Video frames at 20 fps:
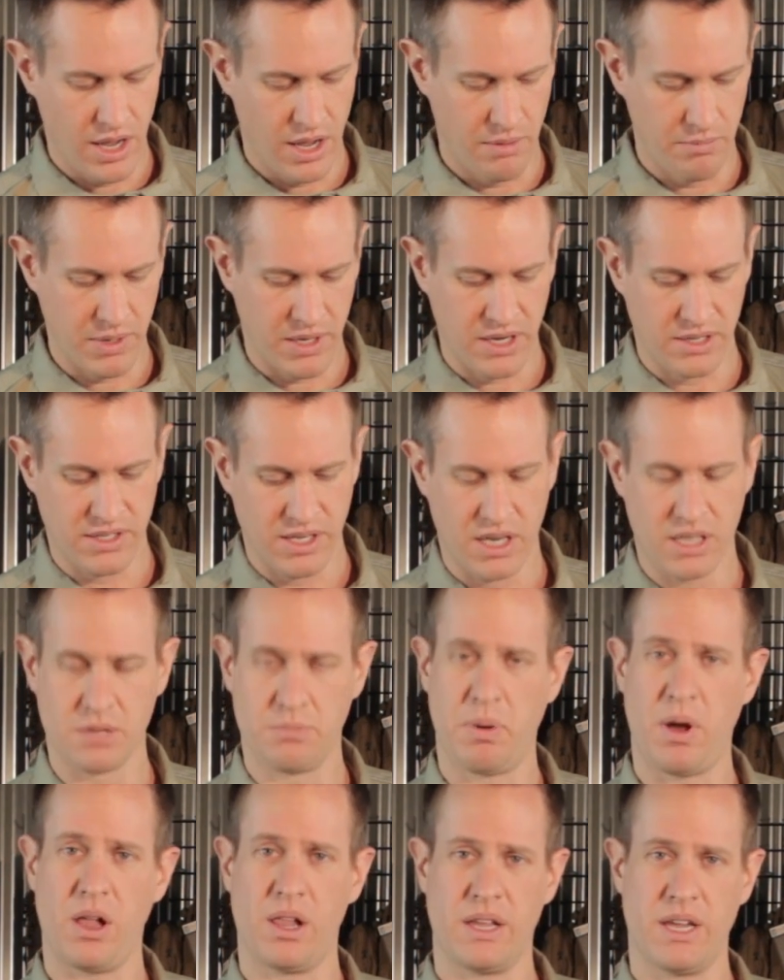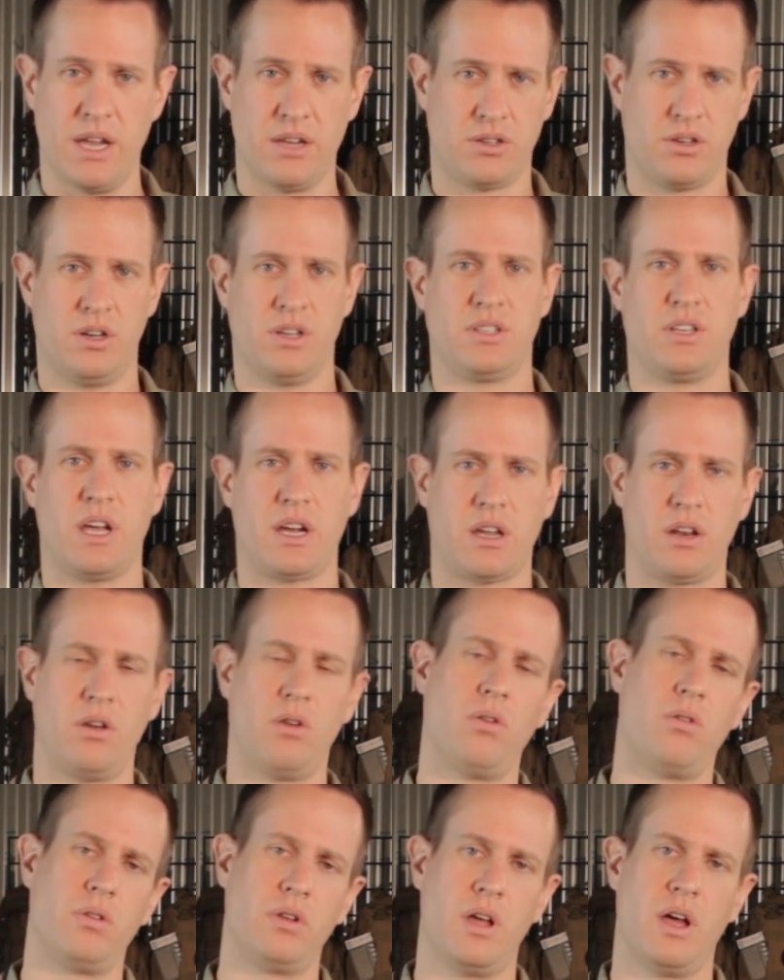because it is a polyester, it's not going
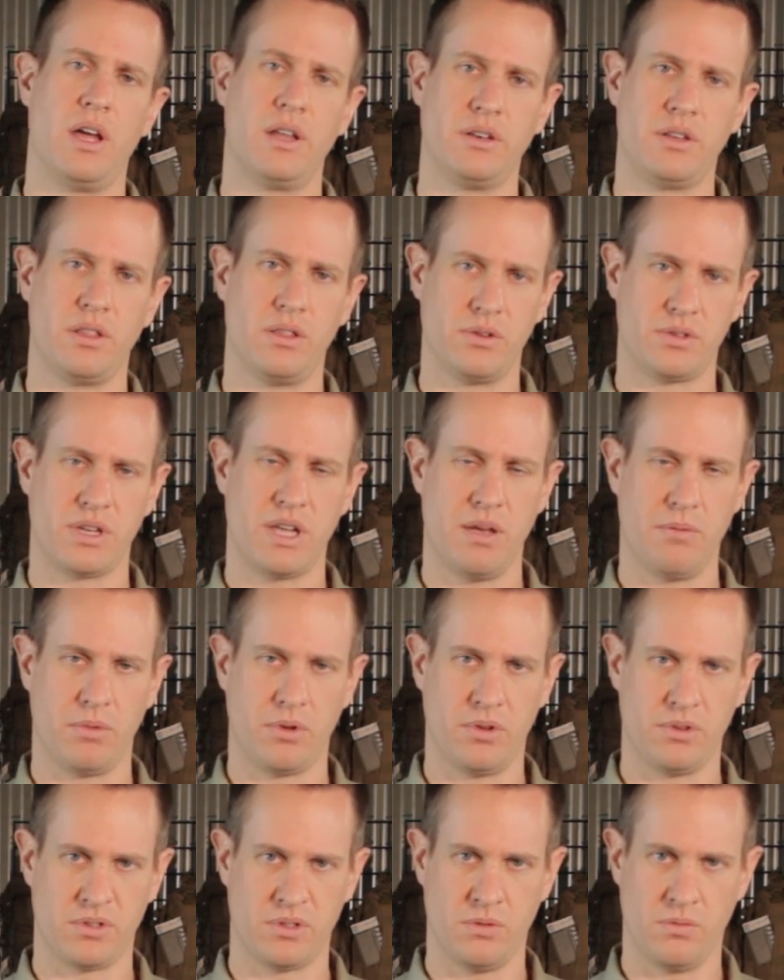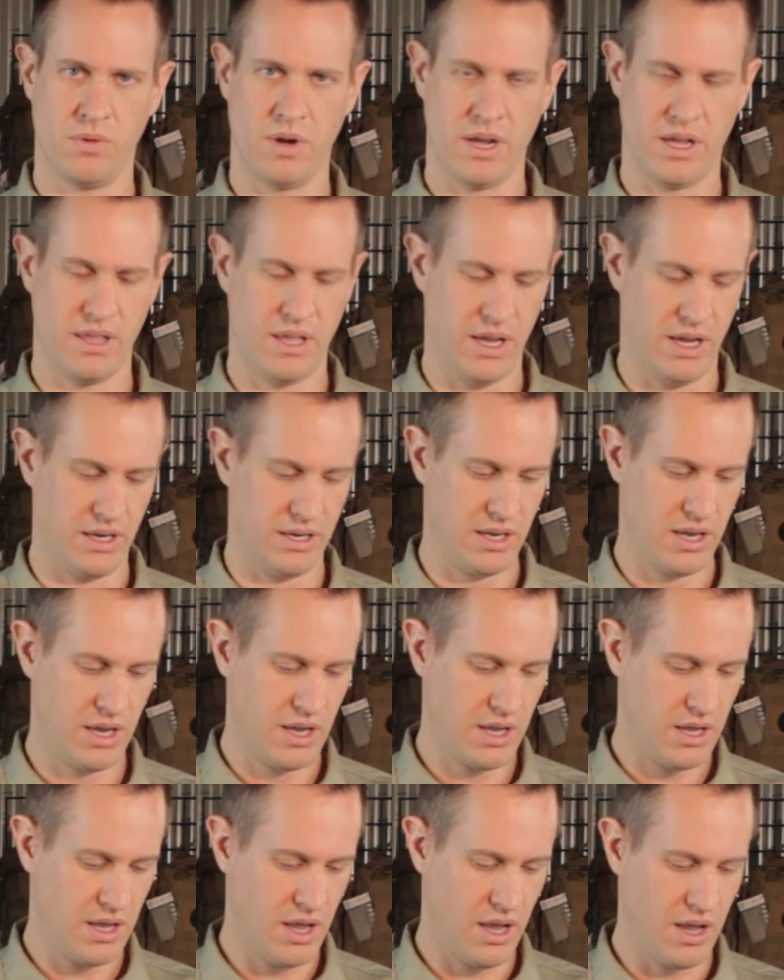to hold on to those chemicals the way that
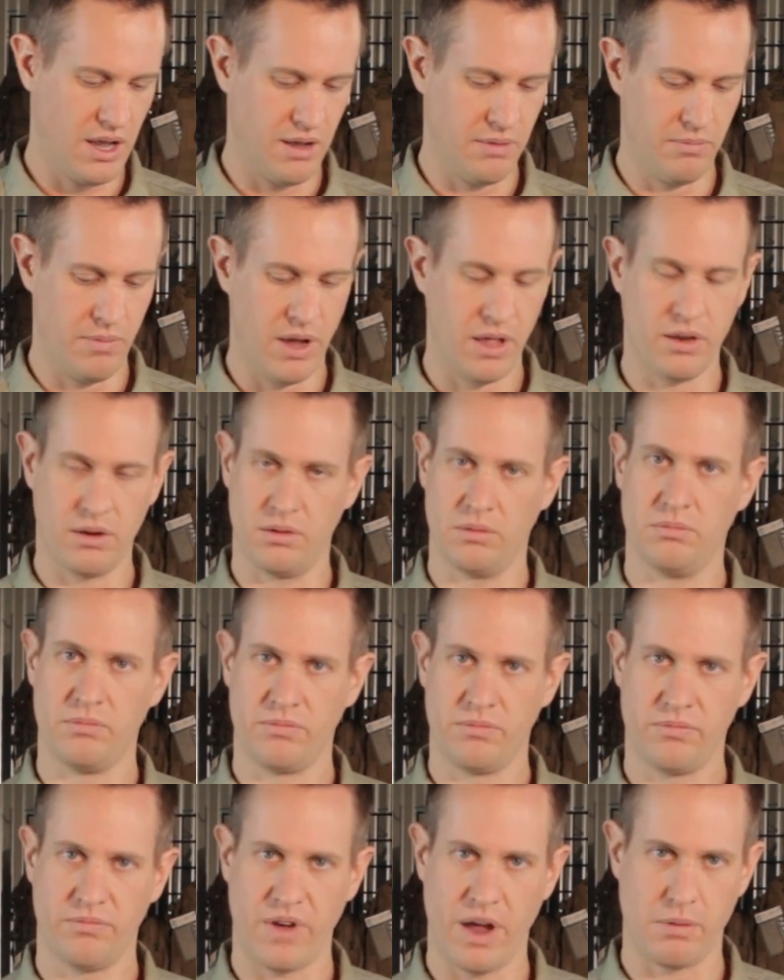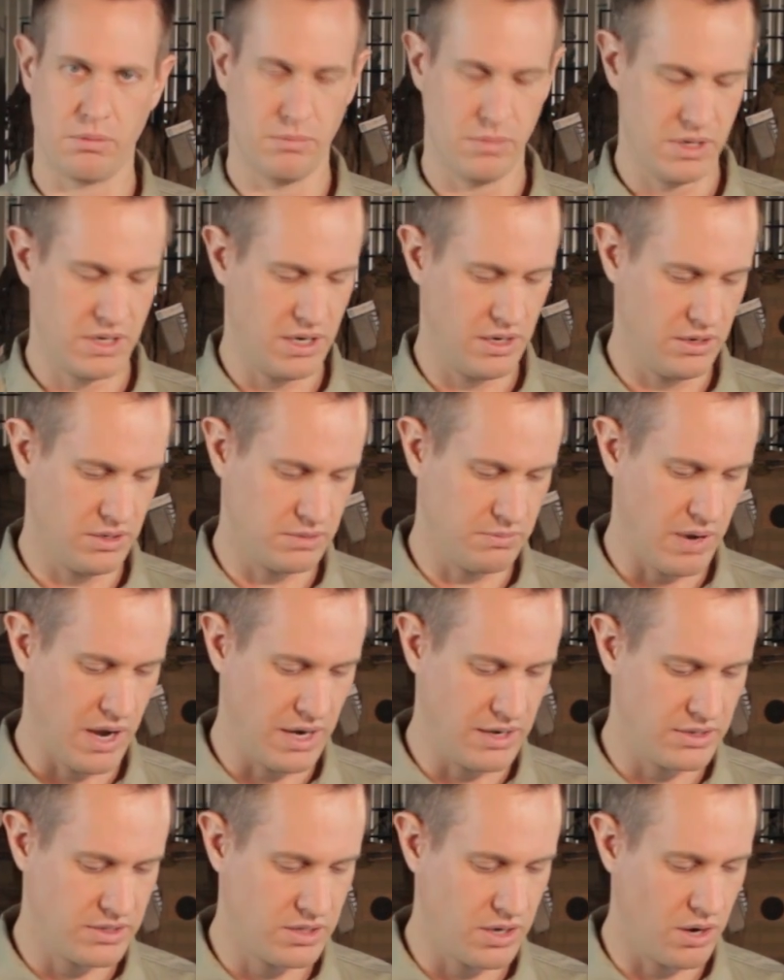other fiber materials
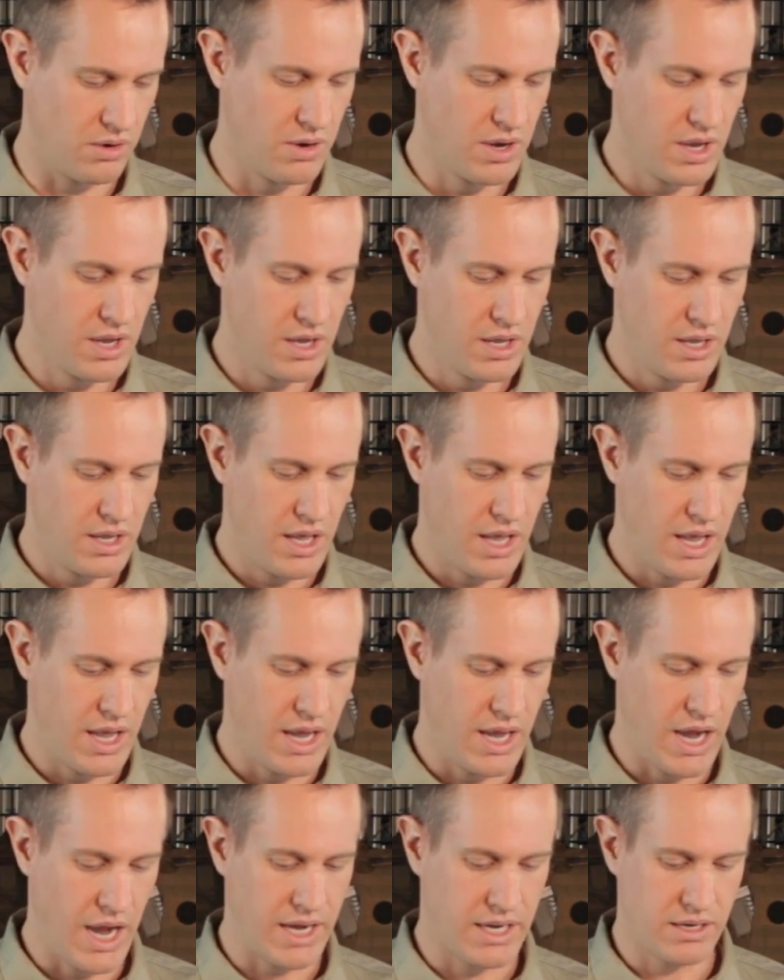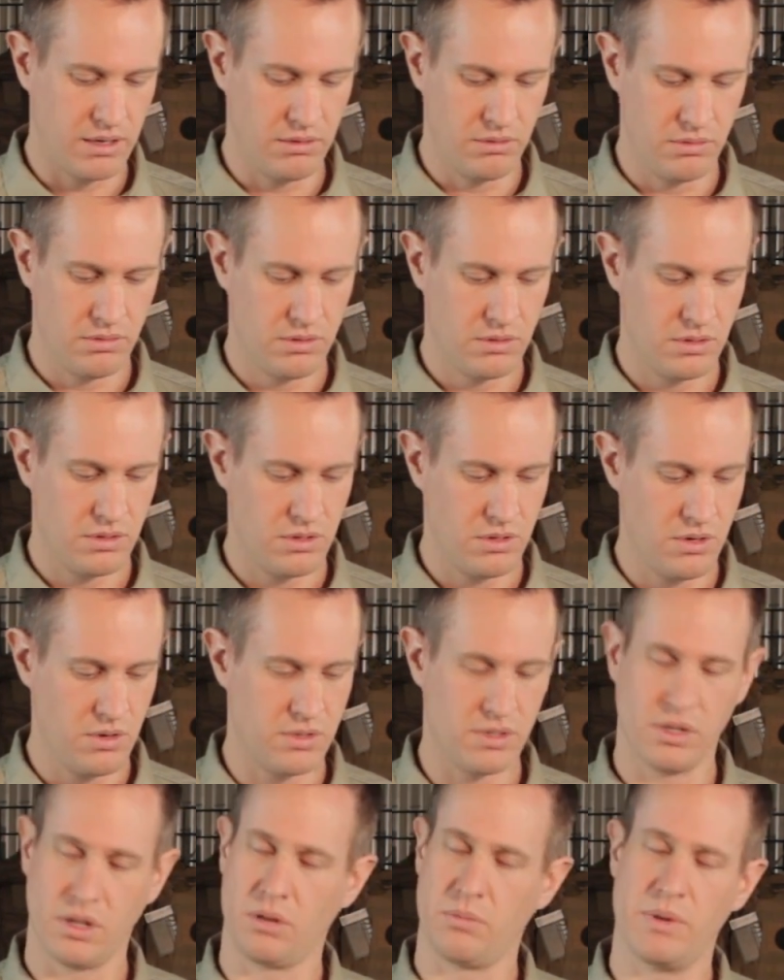might. So I can
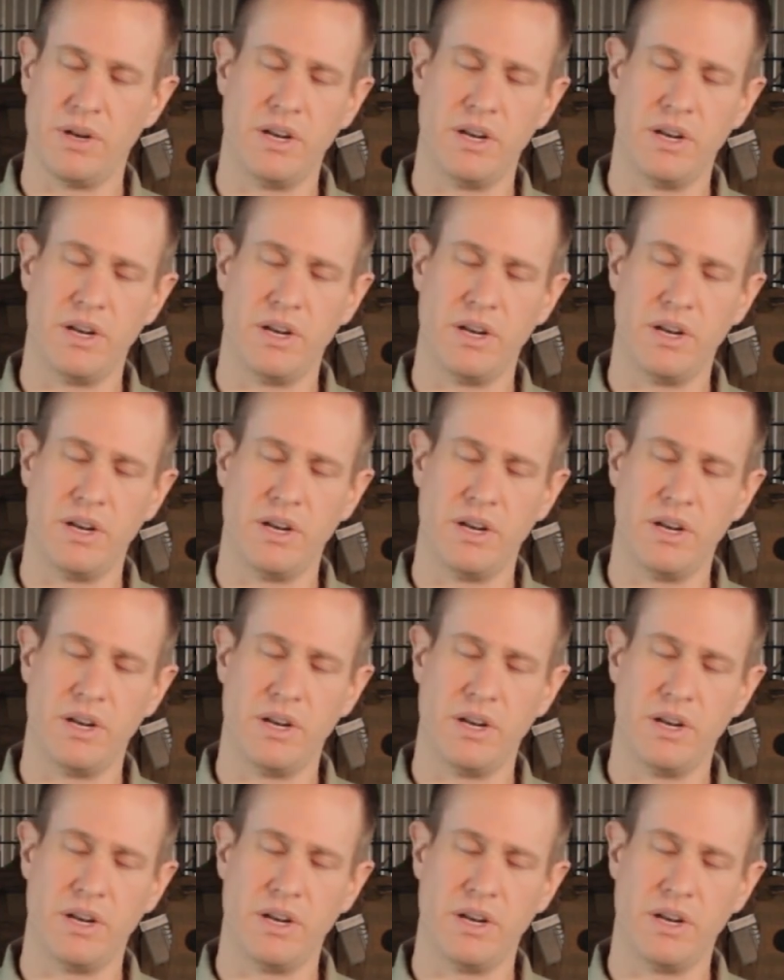use a little bit